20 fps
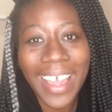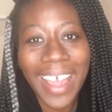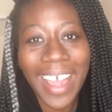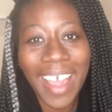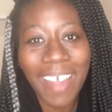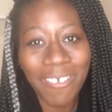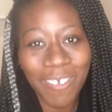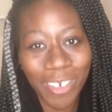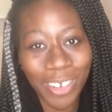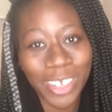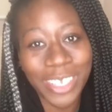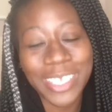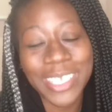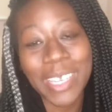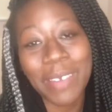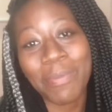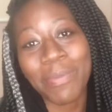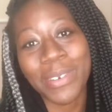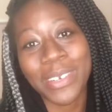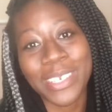I've got a
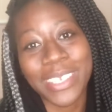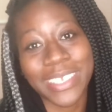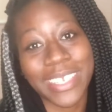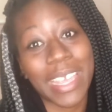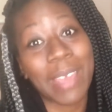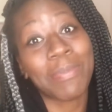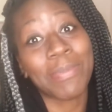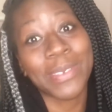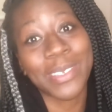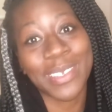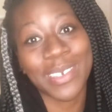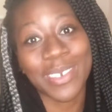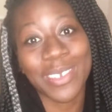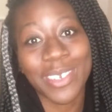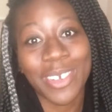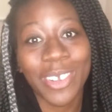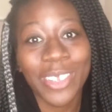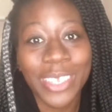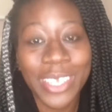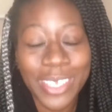separate episode
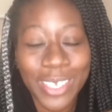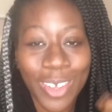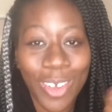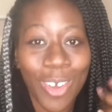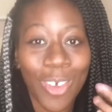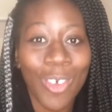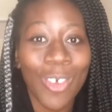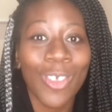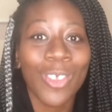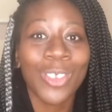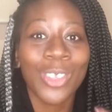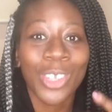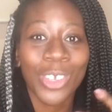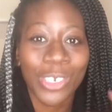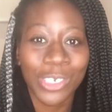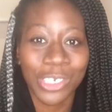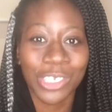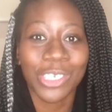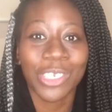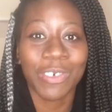on this whole
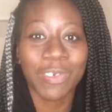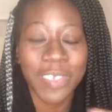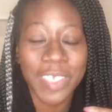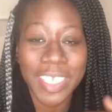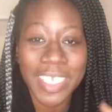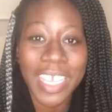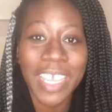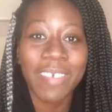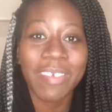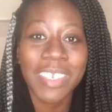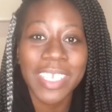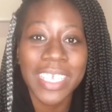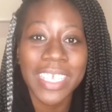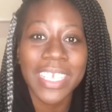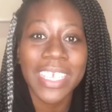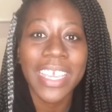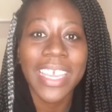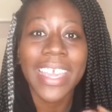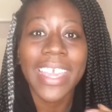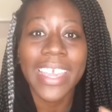notion of safety
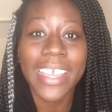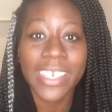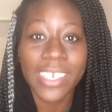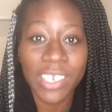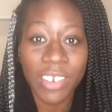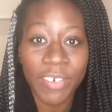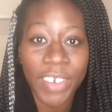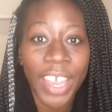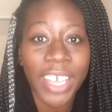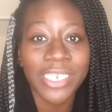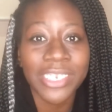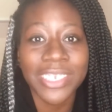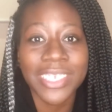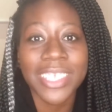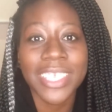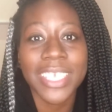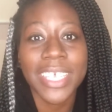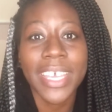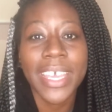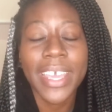
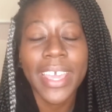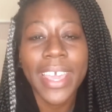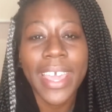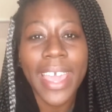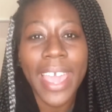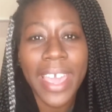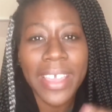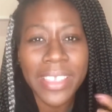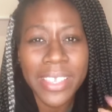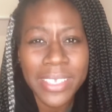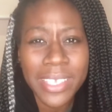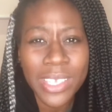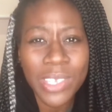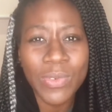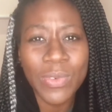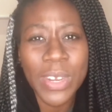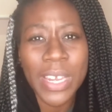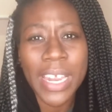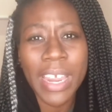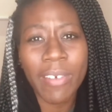interactions. And this is
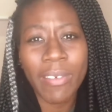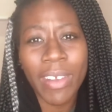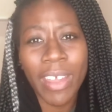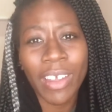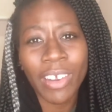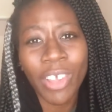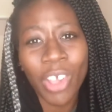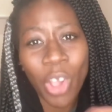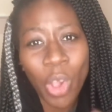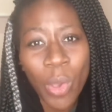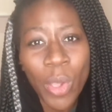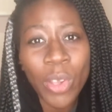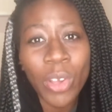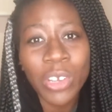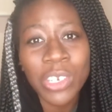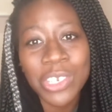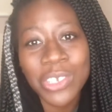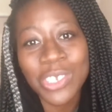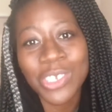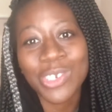really around going
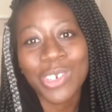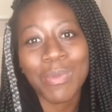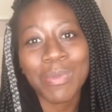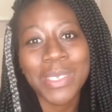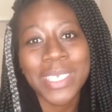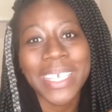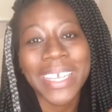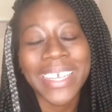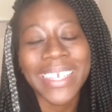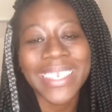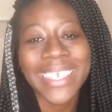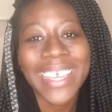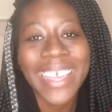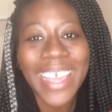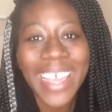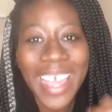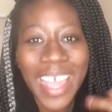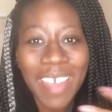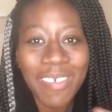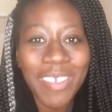onto a job site,
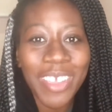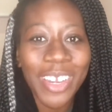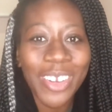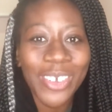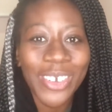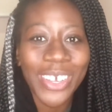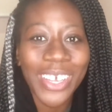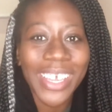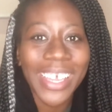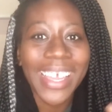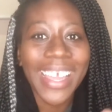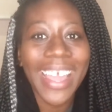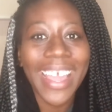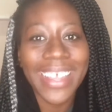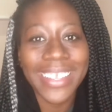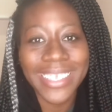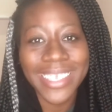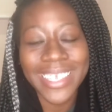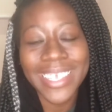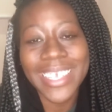having a look
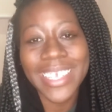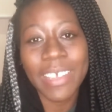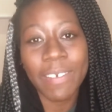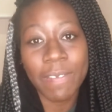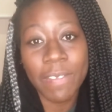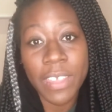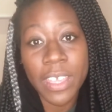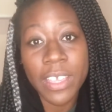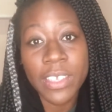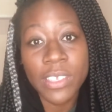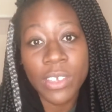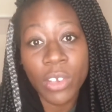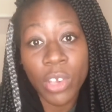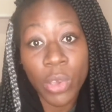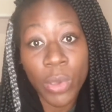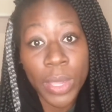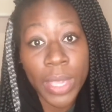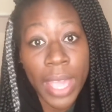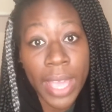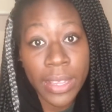and seeing if things are
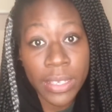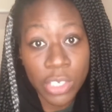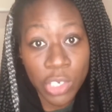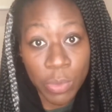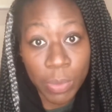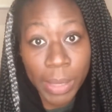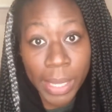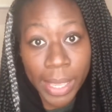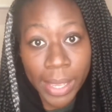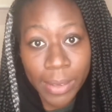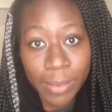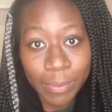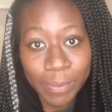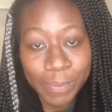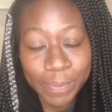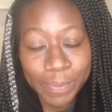going to plan.